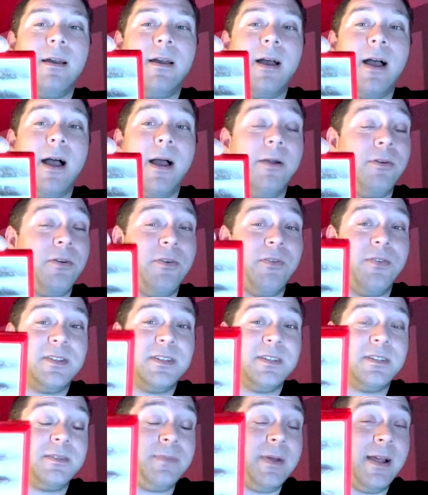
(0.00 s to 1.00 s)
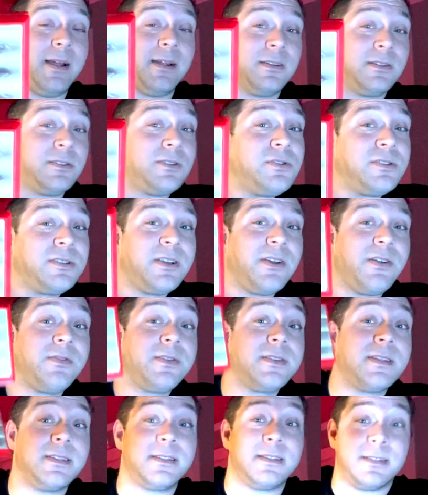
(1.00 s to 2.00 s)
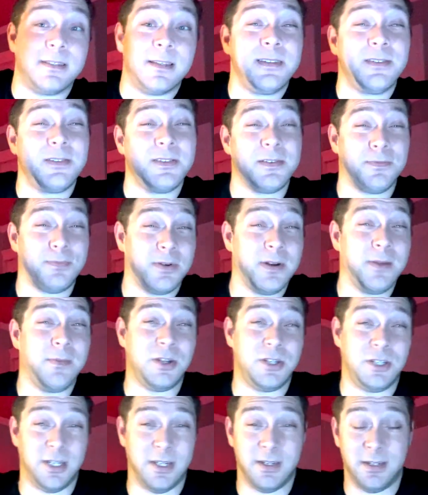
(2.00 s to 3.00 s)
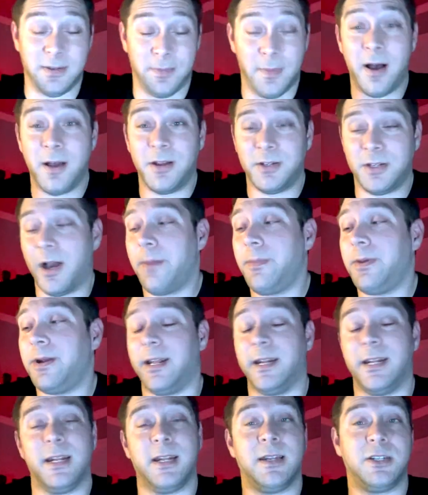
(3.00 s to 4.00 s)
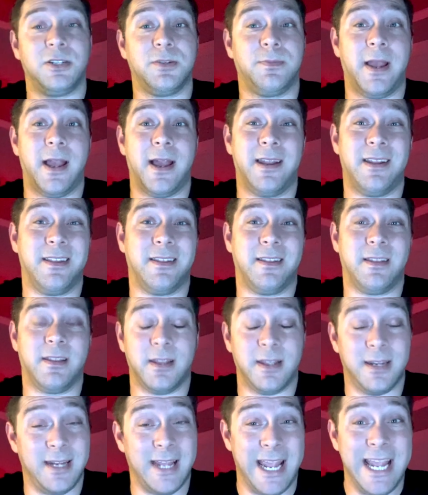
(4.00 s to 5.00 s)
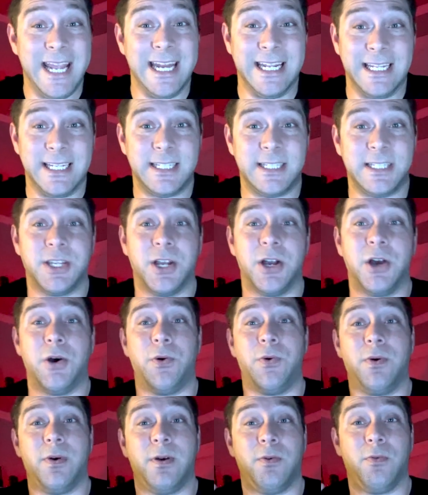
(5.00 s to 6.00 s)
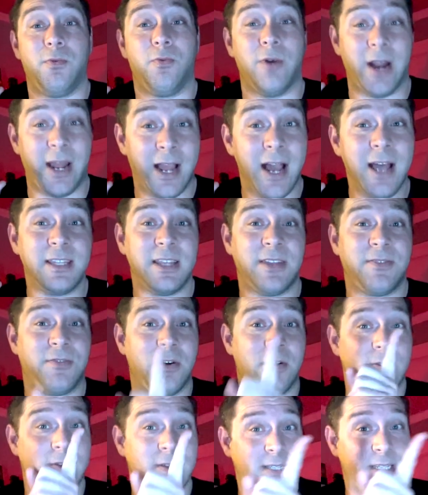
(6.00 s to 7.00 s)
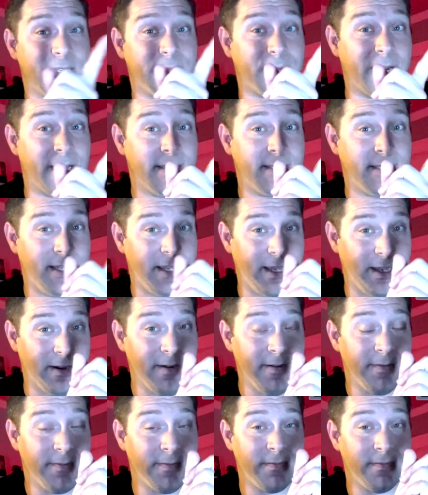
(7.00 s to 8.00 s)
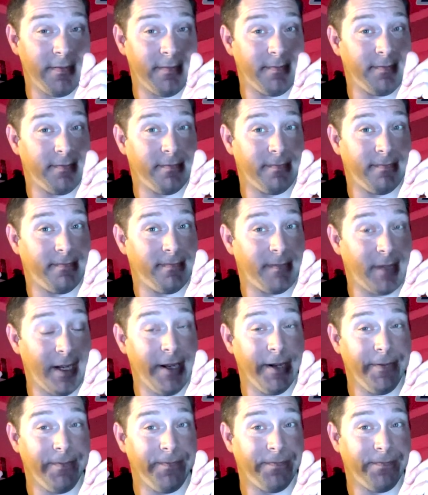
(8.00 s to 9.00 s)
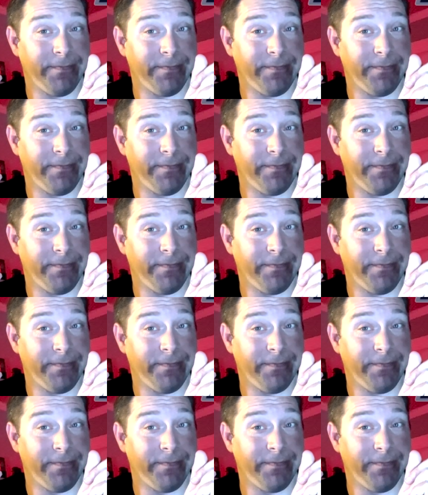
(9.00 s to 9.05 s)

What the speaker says: I don't know if it's a Japan exclusive since this was pretty much dominated in Japan in the 80s. So what I got this for was this price here, right here.